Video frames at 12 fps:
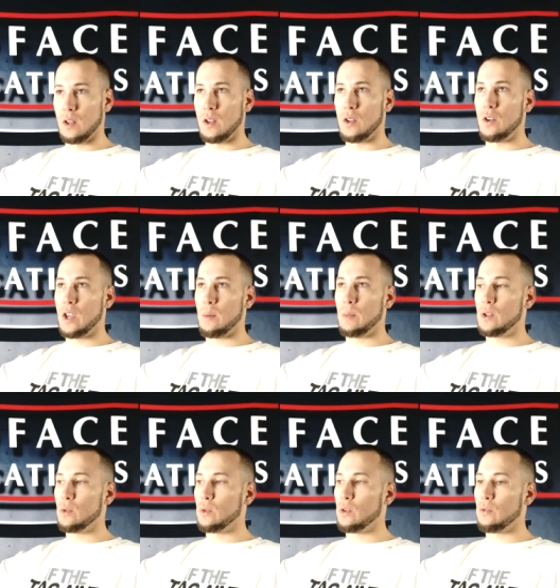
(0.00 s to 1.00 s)
you can't um, be
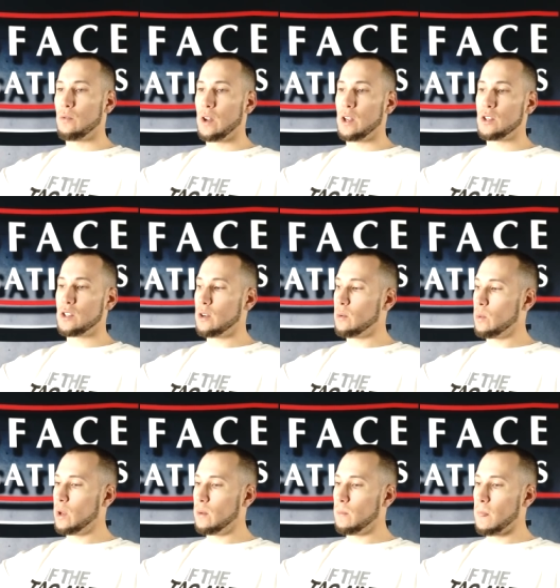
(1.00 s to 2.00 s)
doing no funny shit
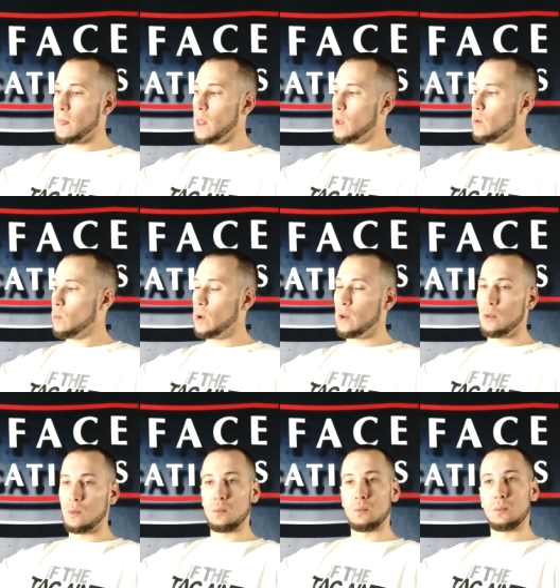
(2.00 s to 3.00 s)
when
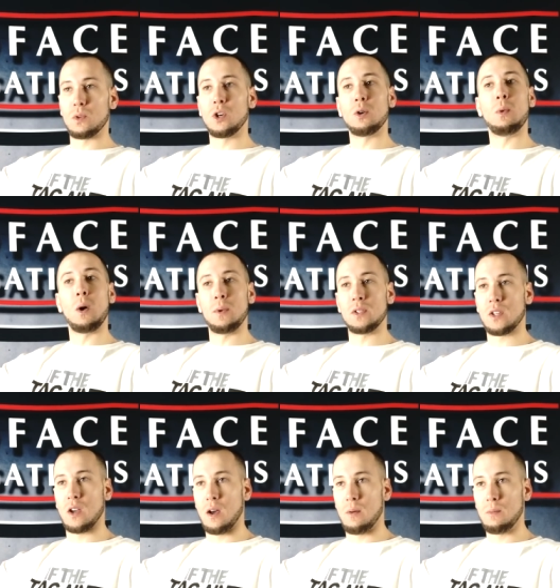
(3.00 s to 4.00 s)
when good moments
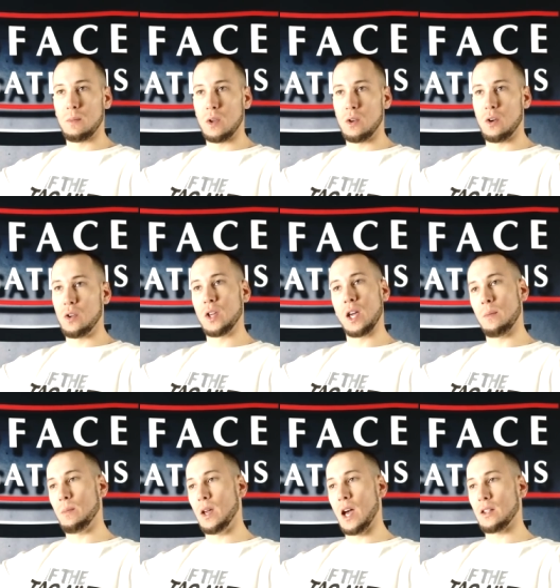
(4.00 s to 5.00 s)
come. You know, you can't
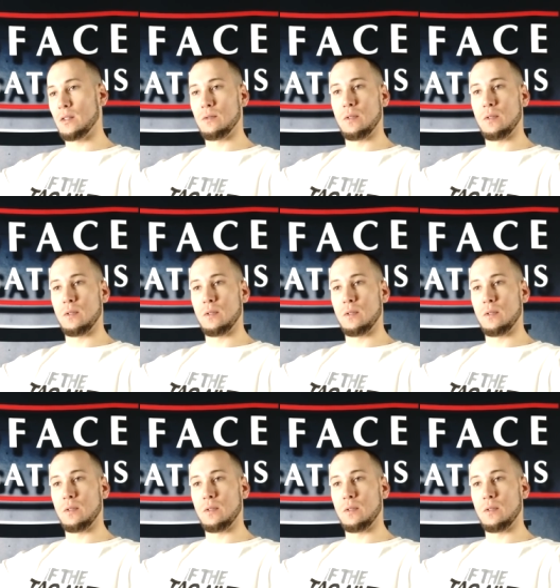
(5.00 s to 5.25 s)
be acting